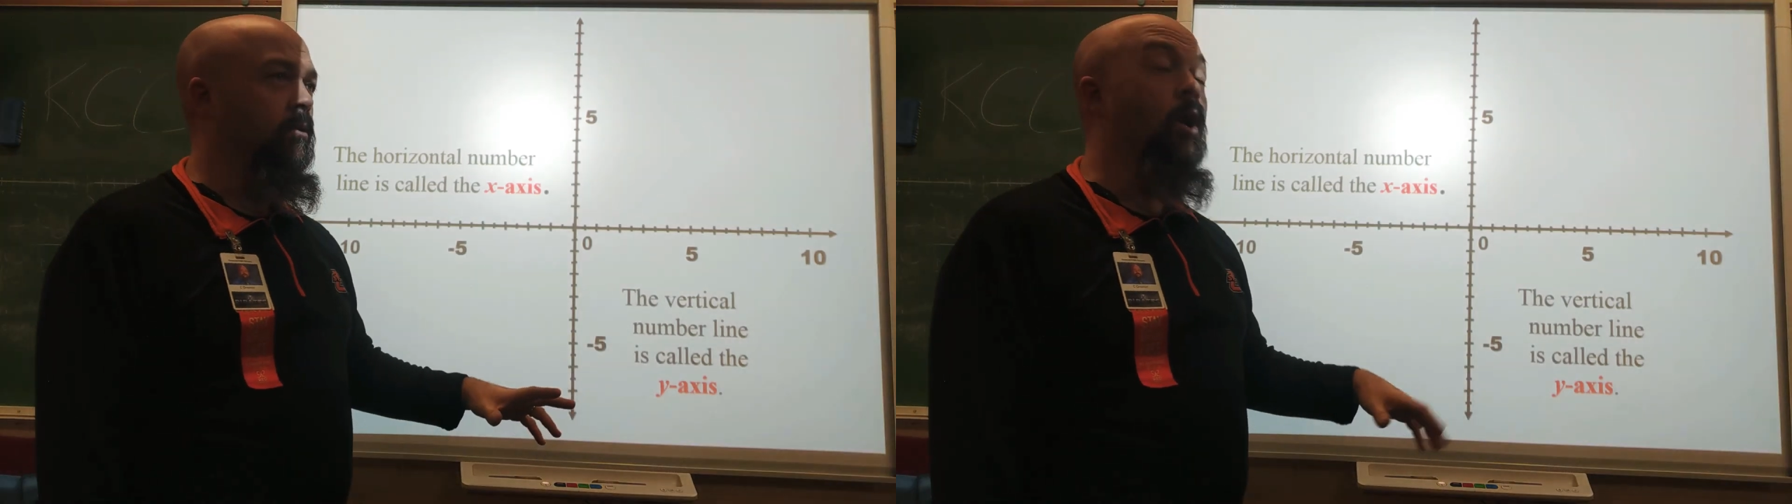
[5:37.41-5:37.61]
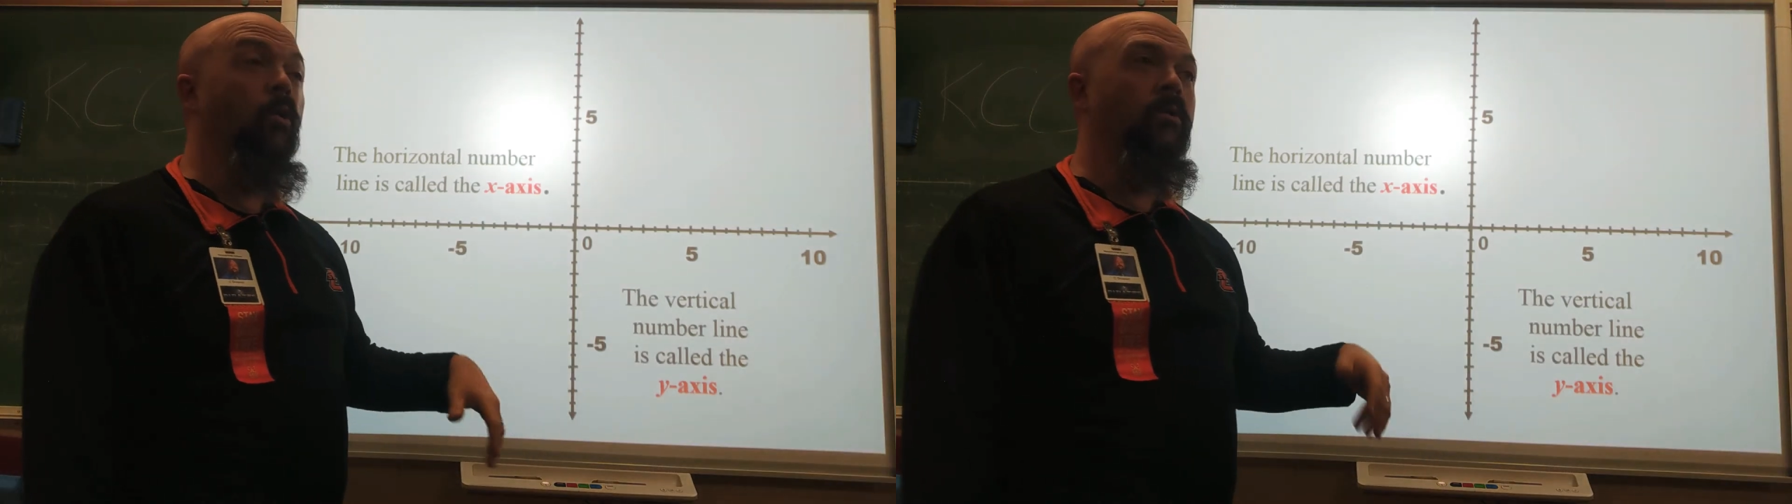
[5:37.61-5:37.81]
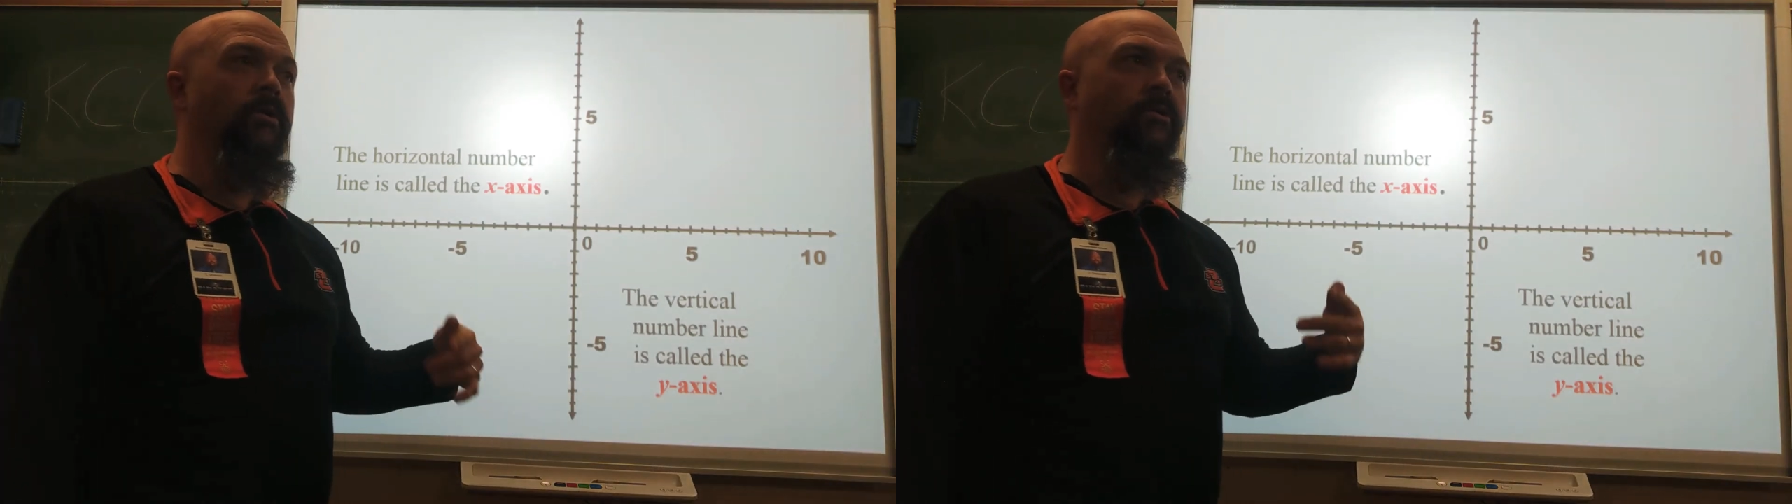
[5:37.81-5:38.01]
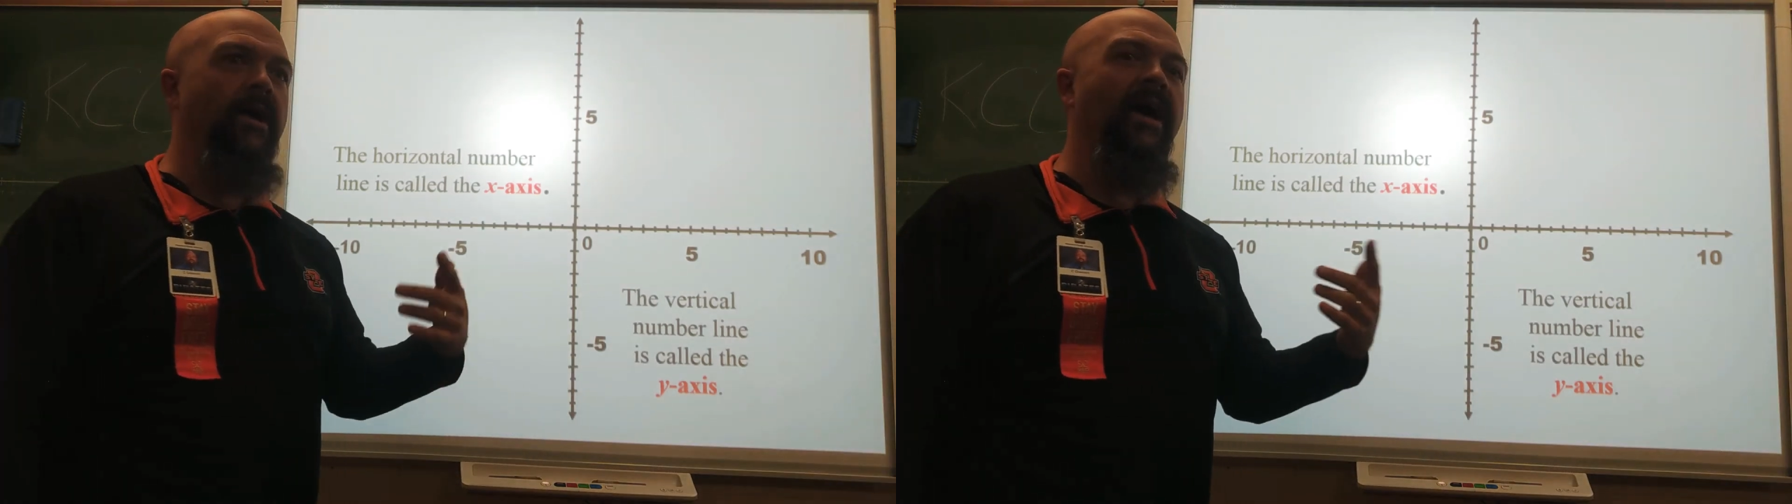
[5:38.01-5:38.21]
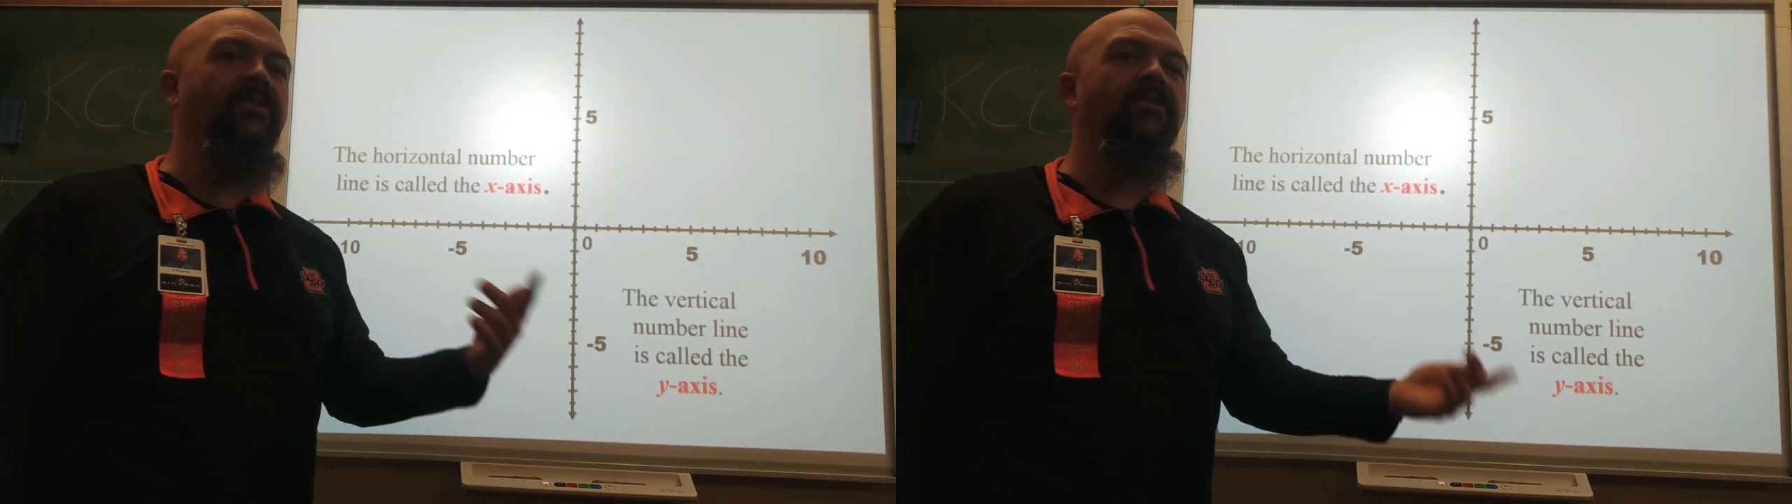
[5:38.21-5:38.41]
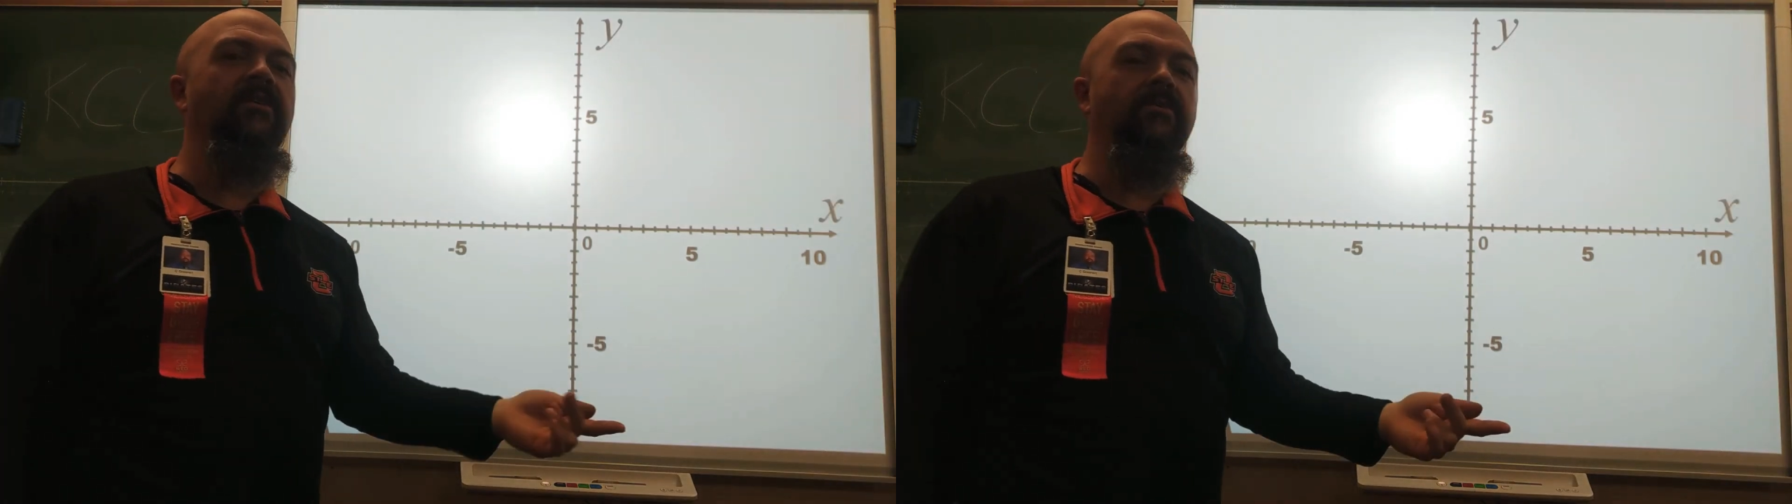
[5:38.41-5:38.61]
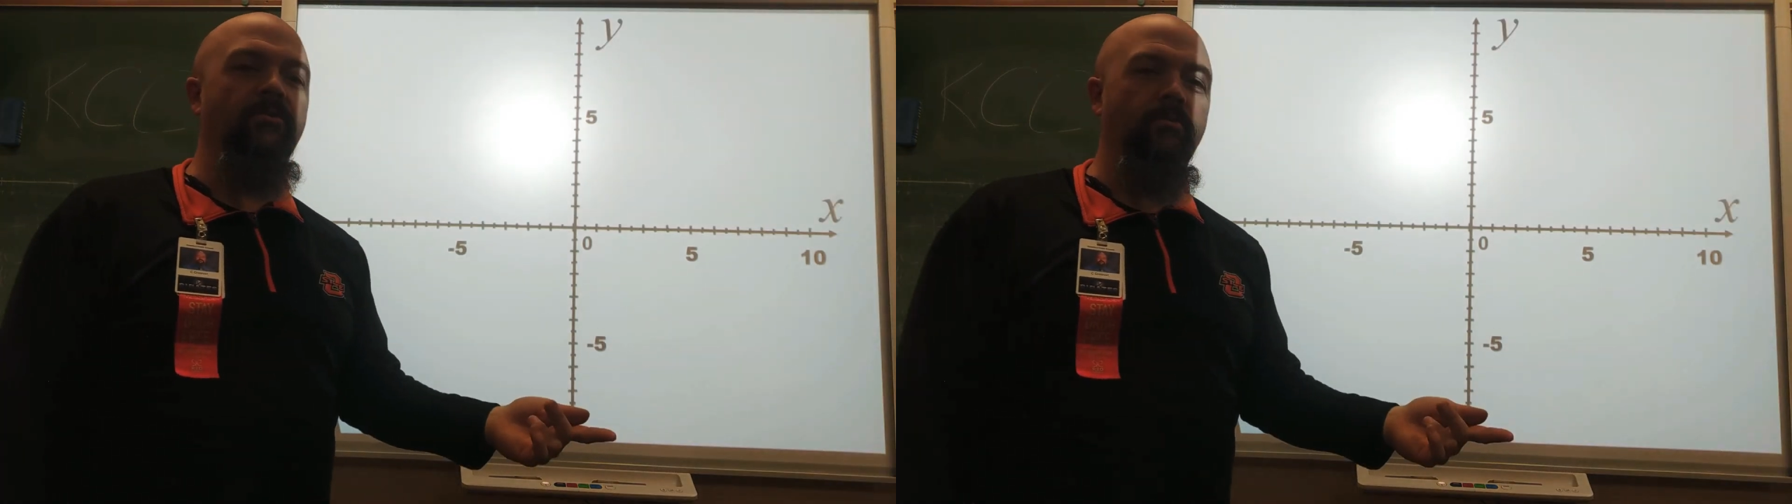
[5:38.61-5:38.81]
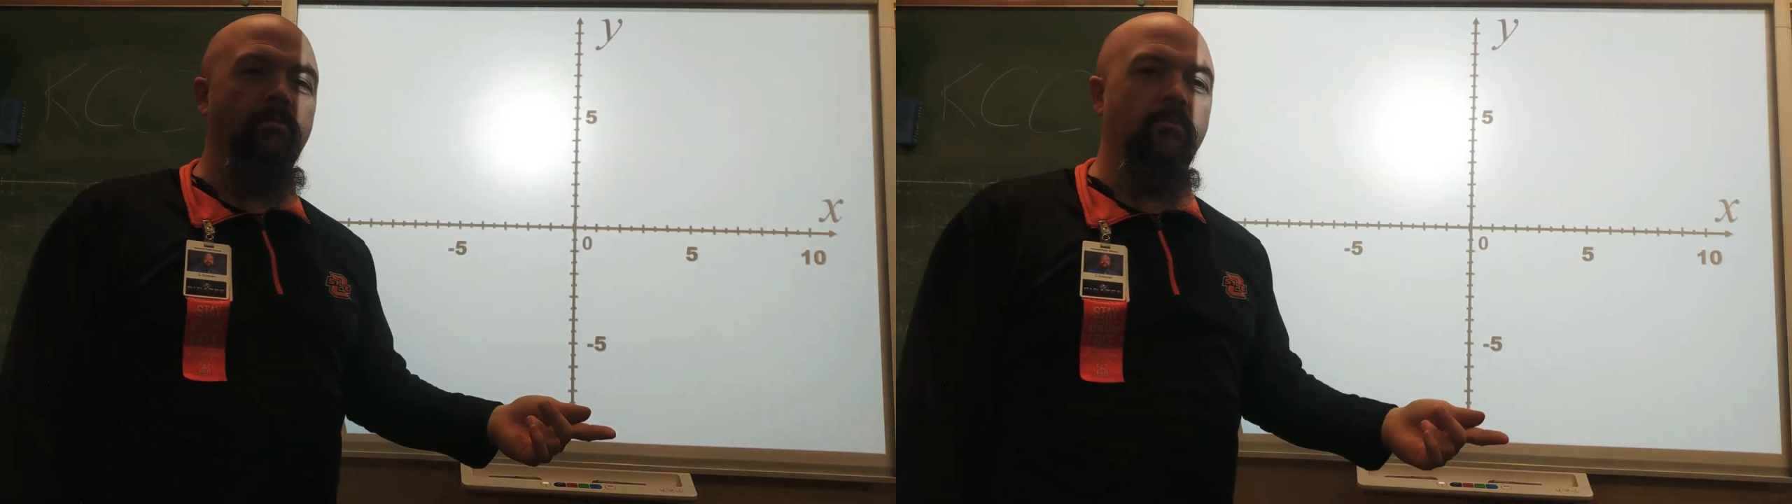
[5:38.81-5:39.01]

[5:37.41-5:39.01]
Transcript: No, it's axes.